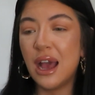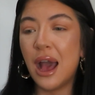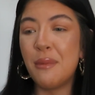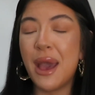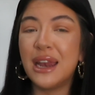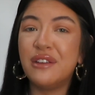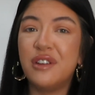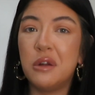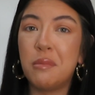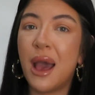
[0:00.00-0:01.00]
any
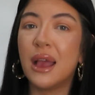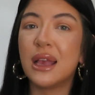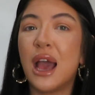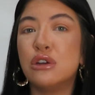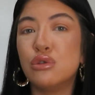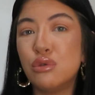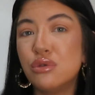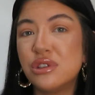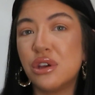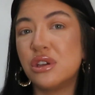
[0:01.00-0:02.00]
feedback, and
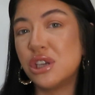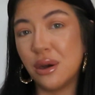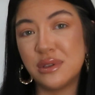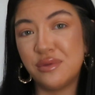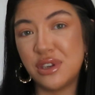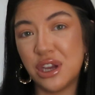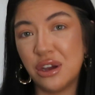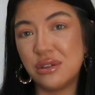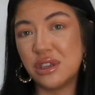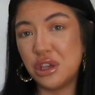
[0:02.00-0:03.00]
also the types of
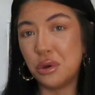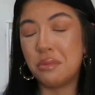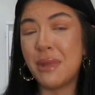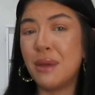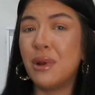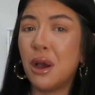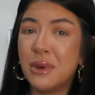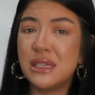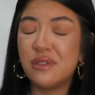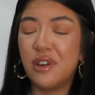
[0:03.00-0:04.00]
videos that you would maybe like
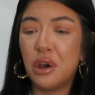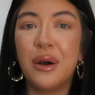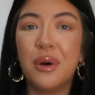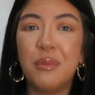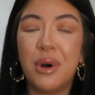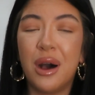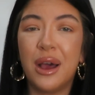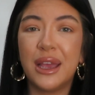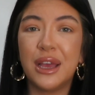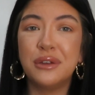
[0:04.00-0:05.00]
me to film. Now,
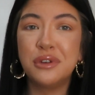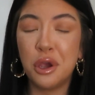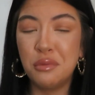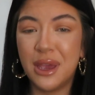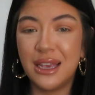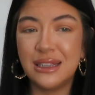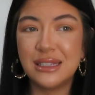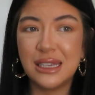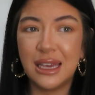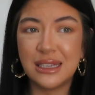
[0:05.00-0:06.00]
by no
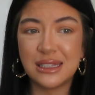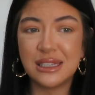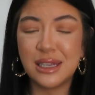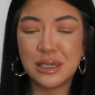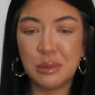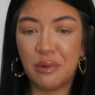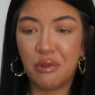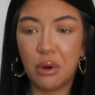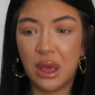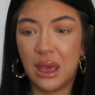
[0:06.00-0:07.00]
means is the setup I've
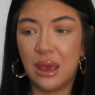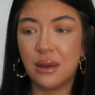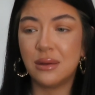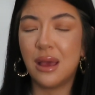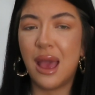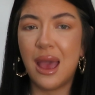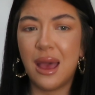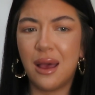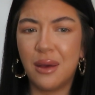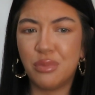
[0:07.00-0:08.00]
got here
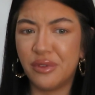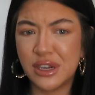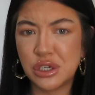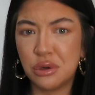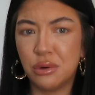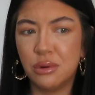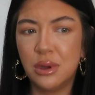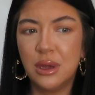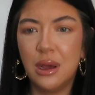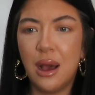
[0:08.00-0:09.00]
professional.
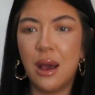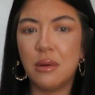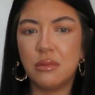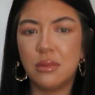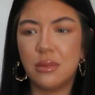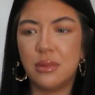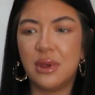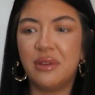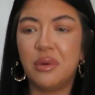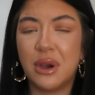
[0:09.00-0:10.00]

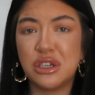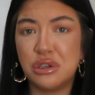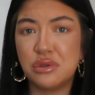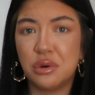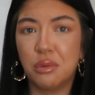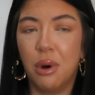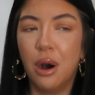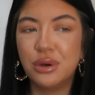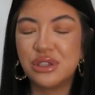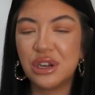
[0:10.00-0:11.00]
If you actually saw what
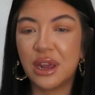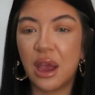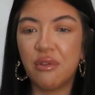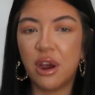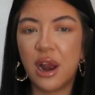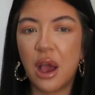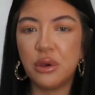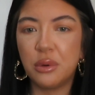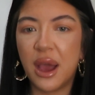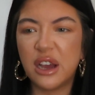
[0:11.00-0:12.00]
I was looking at right now,
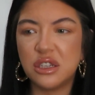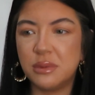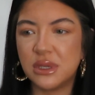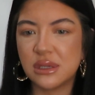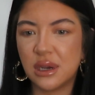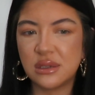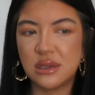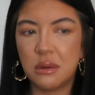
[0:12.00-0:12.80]
you would actually be disgusted